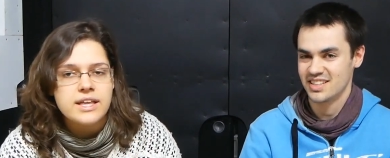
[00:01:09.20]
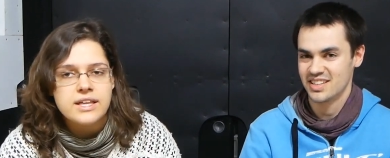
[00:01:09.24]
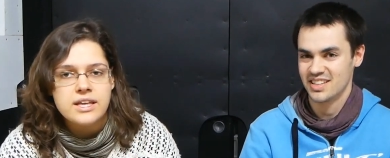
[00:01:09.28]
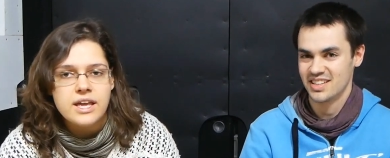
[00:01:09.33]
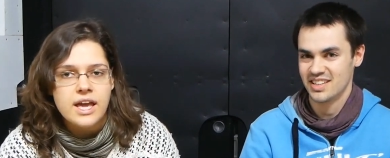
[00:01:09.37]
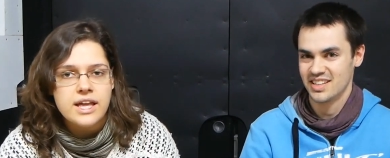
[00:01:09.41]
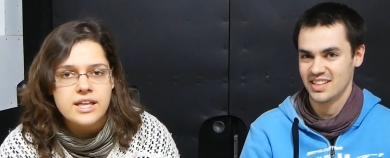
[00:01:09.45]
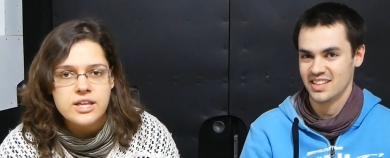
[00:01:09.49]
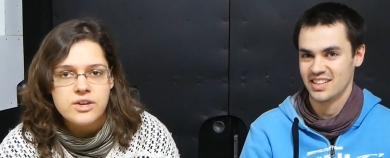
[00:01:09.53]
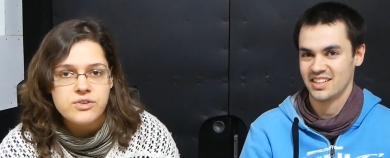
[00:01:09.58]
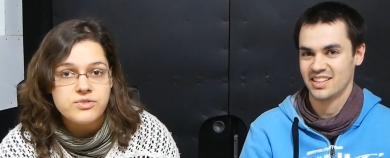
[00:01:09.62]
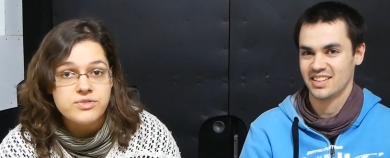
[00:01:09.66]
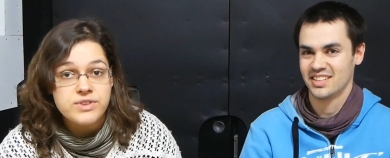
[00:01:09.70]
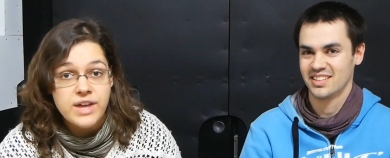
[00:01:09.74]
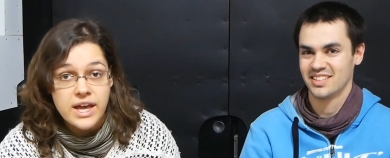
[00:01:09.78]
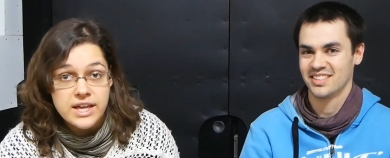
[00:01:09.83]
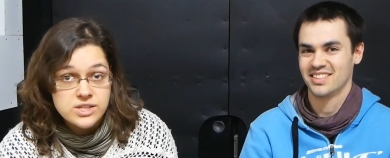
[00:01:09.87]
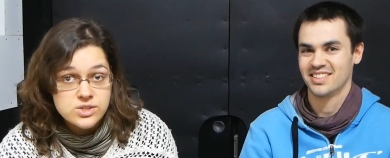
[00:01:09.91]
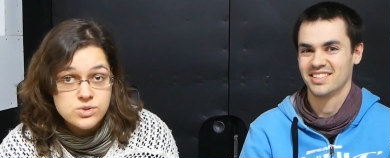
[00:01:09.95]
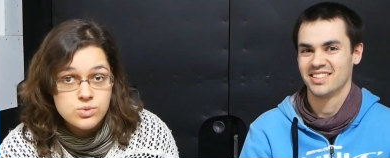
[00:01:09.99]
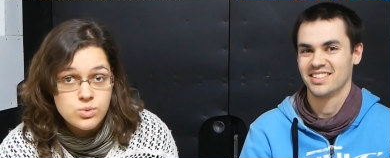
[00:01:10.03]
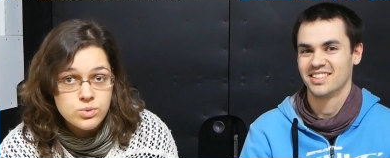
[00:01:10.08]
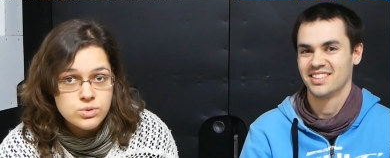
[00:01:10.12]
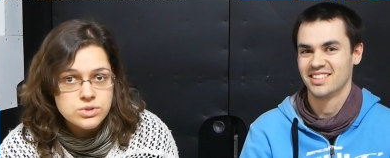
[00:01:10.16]
Speaker 1: any any of
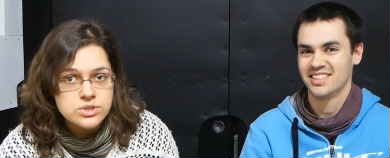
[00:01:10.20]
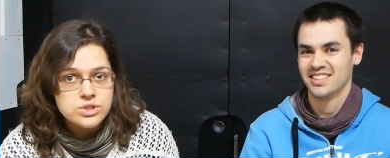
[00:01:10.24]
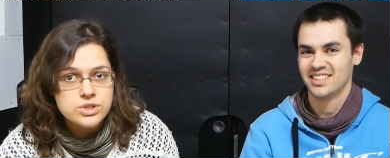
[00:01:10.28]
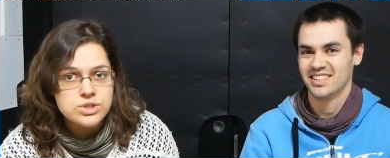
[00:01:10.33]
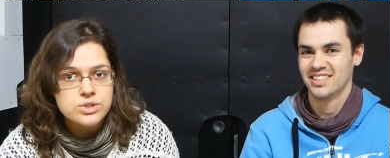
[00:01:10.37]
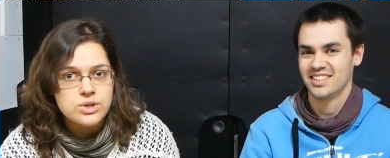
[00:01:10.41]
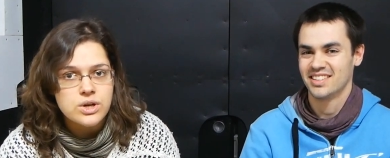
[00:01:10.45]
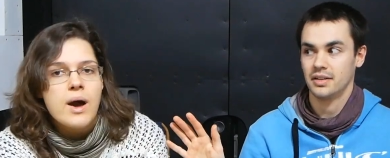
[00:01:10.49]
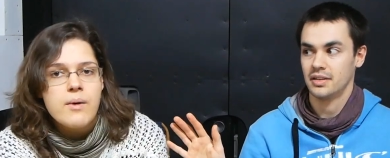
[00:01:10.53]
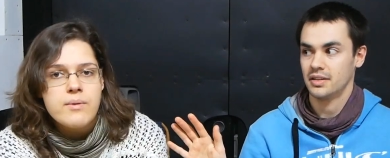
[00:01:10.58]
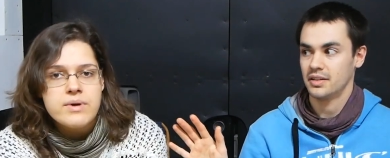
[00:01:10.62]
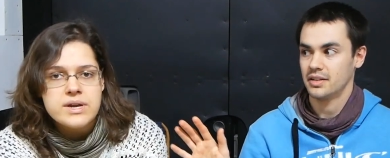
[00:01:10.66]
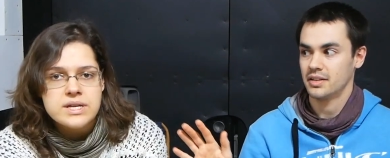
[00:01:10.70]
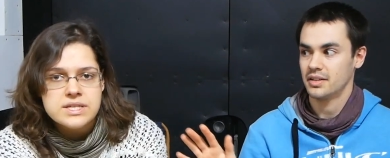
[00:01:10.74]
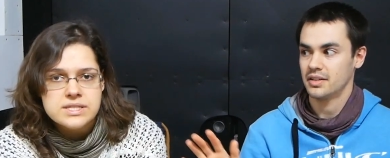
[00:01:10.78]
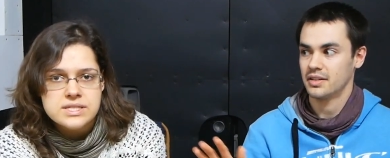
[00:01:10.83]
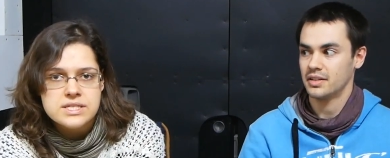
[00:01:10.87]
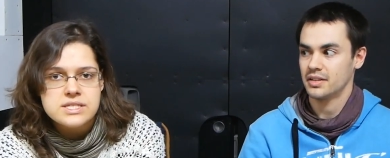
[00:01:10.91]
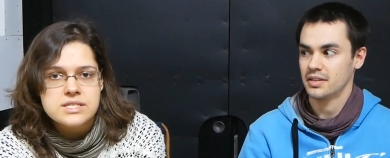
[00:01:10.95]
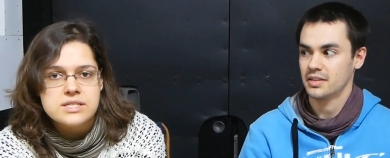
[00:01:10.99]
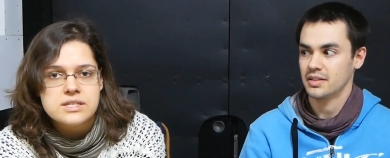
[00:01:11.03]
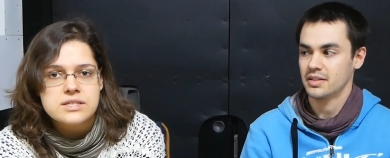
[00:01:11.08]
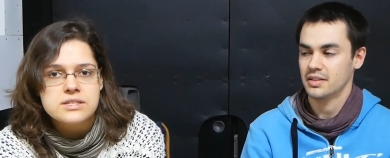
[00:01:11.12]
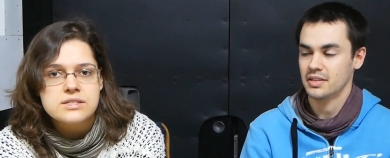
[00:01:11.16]
that sort. Our
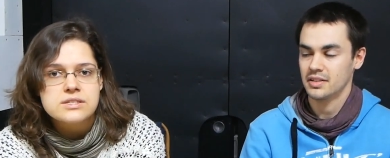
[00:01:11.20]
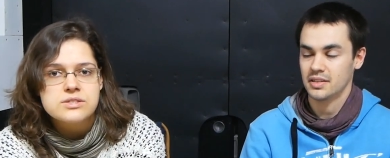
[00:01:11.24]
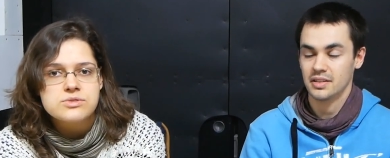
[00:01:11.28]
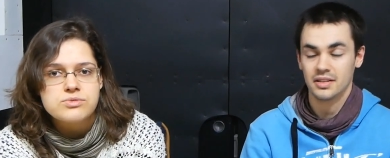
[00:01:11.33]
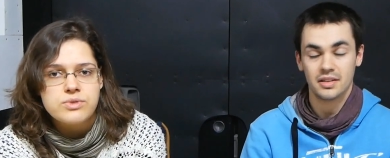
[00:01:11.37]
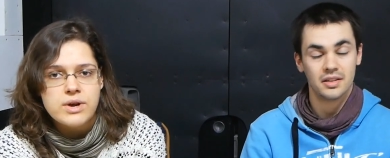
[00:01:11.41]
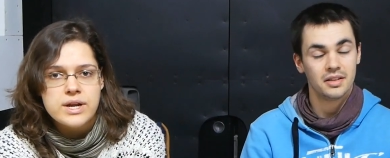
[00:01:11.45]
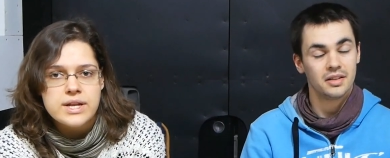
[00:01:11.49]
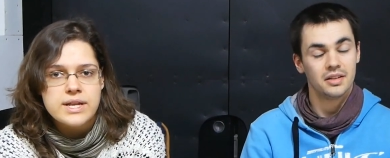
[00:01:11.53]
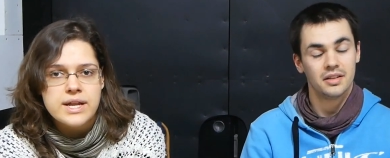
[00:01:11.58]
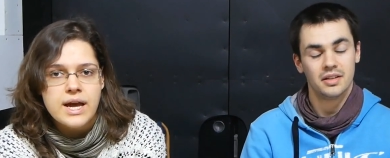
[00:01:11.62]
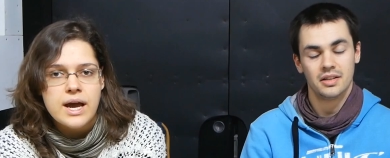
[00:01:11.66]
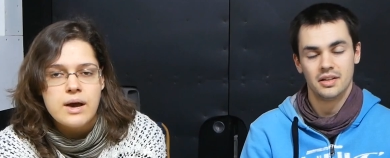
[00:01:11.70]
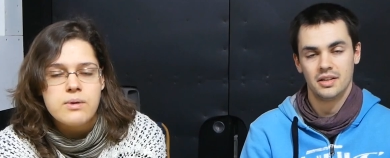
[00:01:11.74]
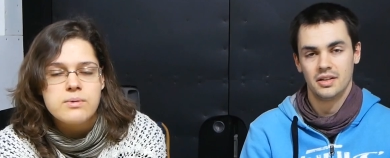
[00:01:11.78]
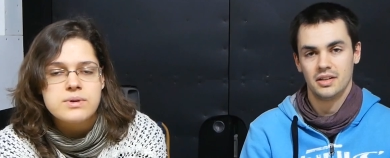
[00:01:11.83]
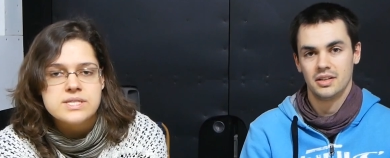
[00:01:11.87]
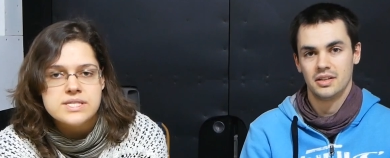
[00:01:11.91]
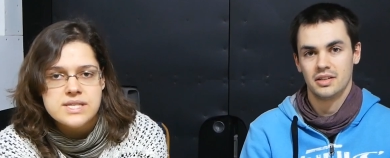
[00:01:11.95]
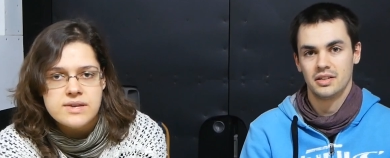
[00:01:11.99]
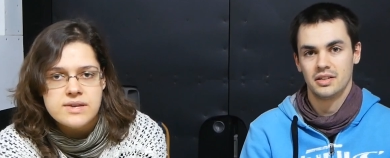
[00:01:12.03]
existence right now is